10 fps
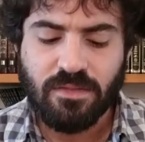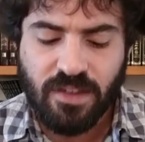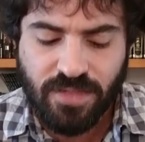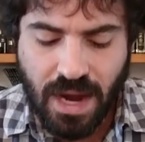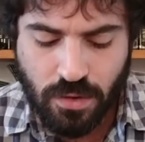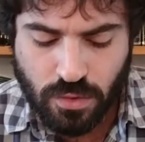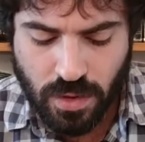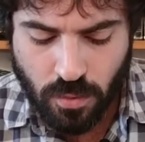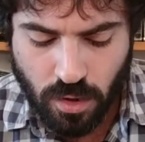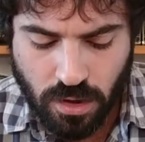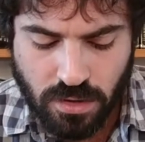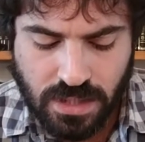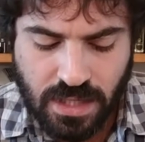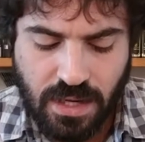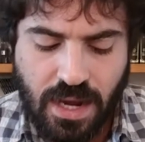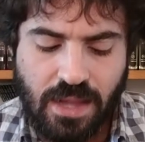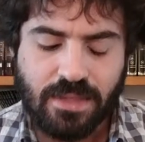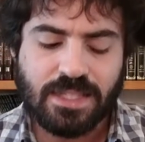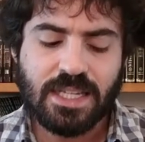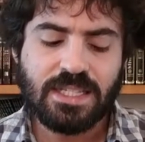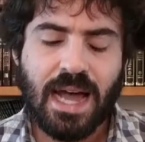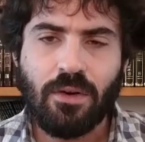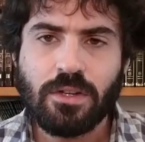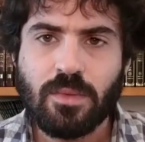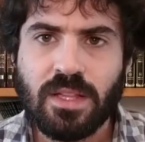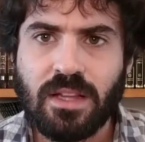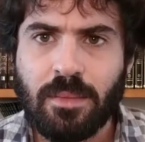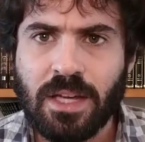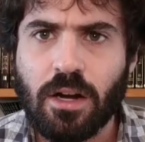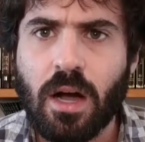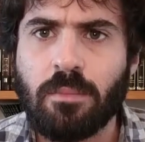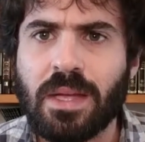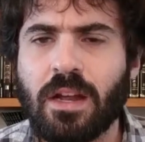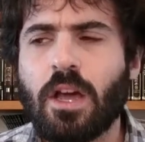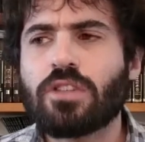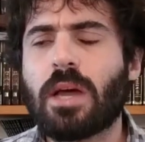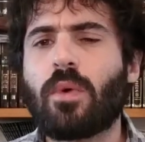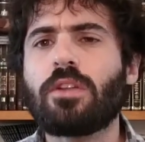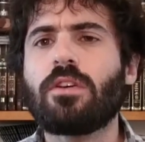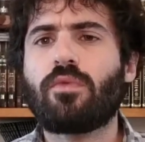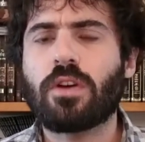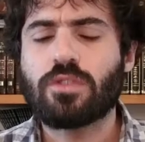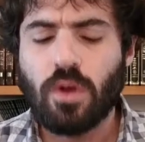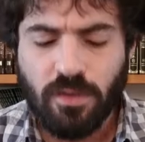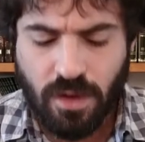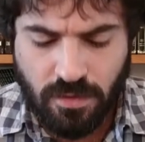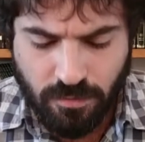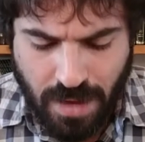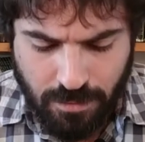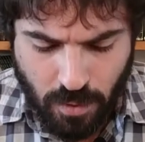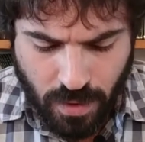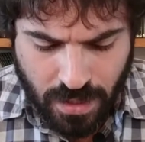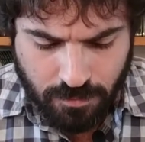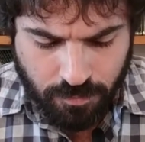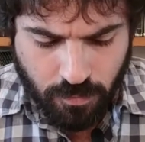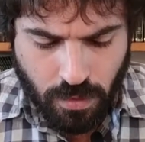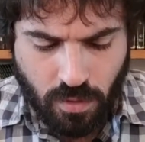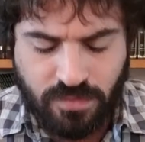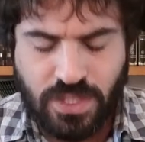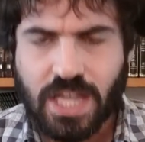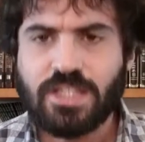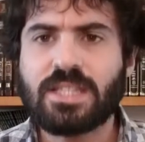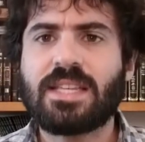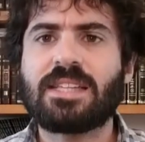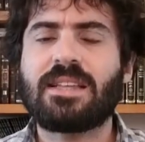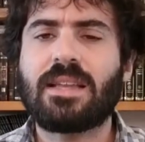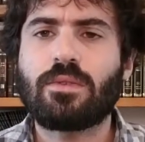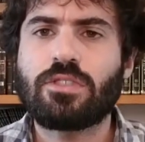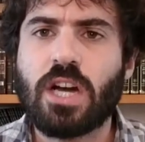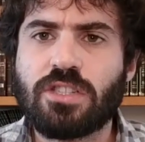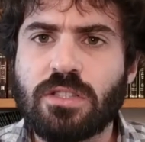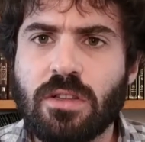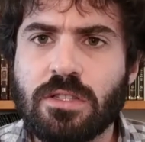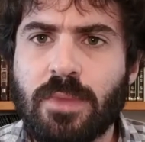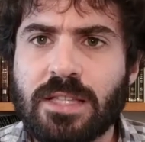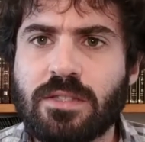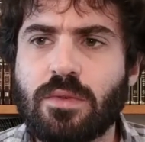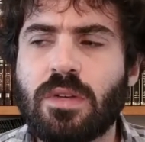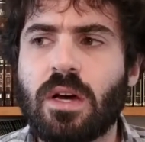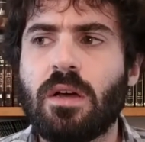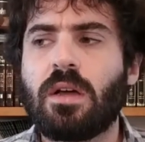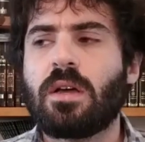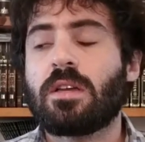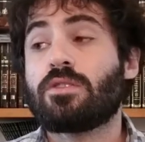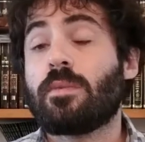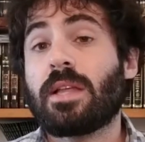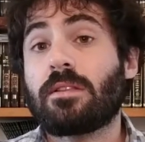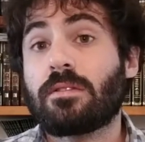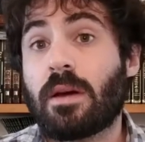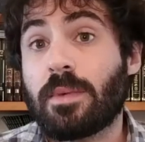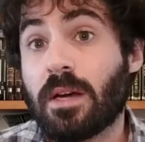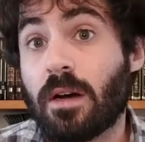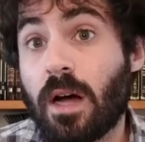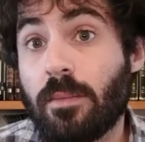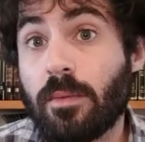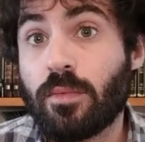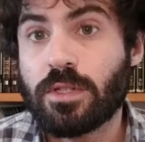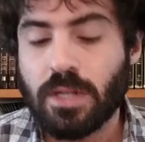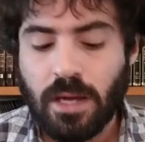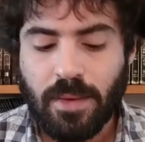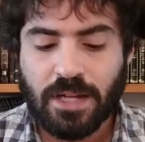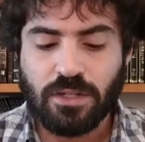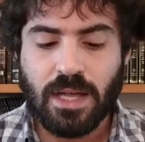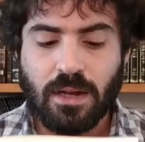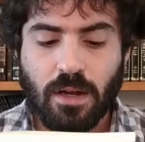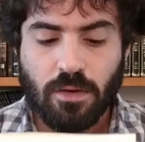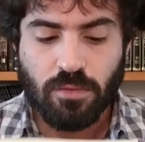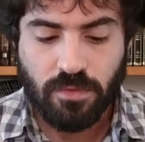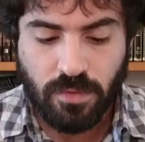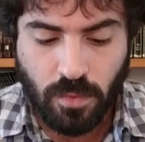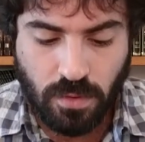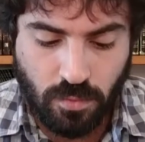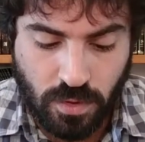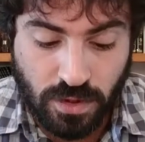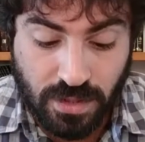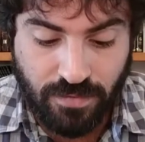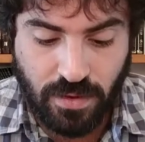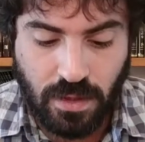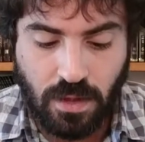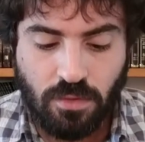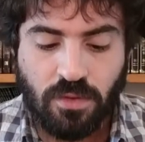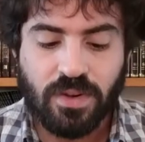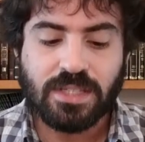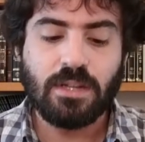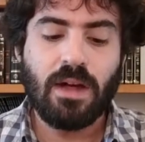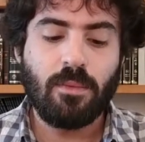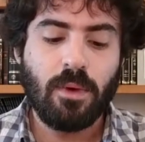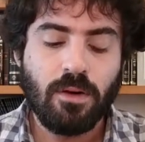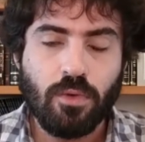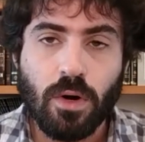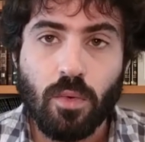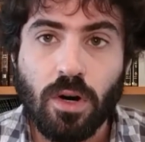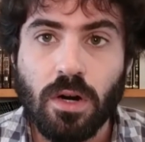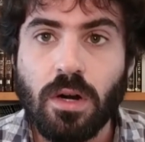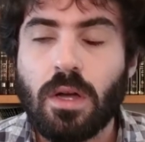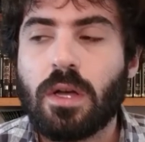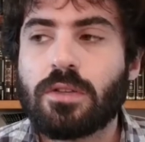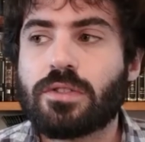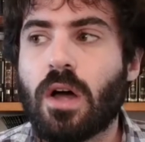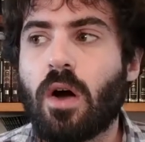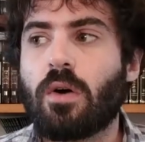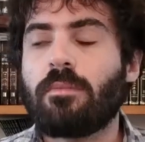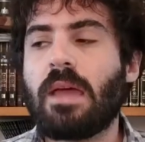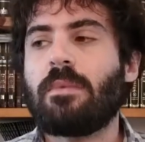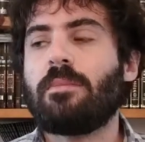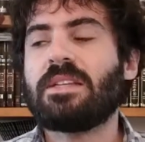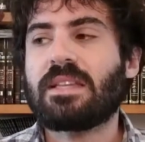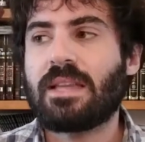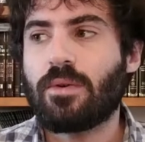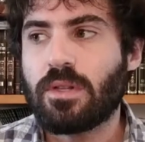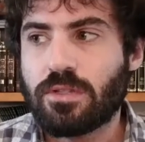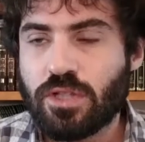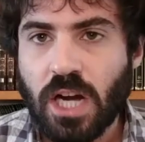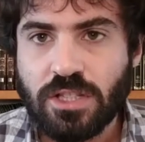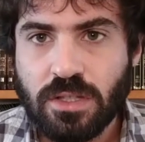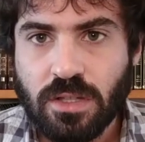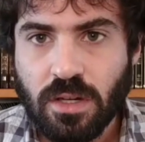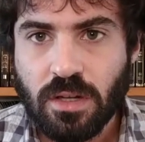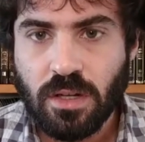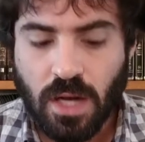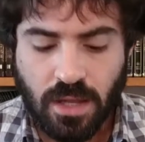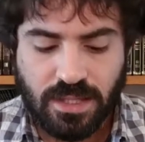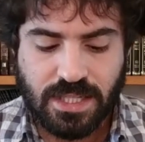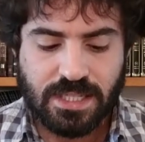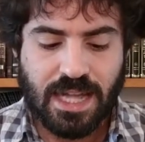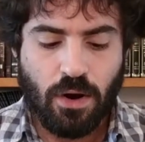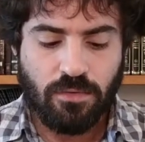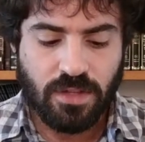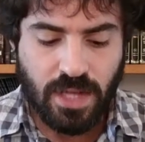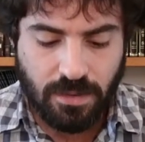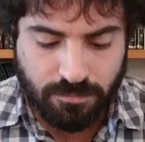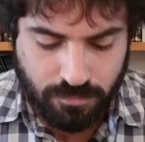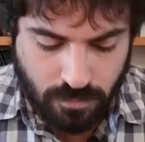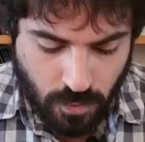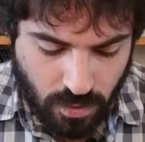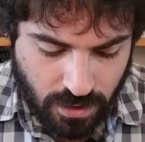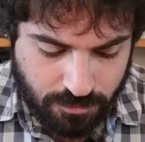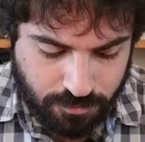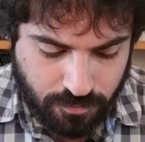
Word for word: The fifth hour is when the workers eat. The sixth hour is when the Talmid Chacham eat. So I wonder if so if maybe when if Shesha says that they would judge until the Zman Suda, assuming that they're Talmidei Chachamim, which I imagine that, well, which definitely Rav Chizda and Rabbi Huna were, so maybe it means that they would judge until uh, the sixth hour of the day. Okay?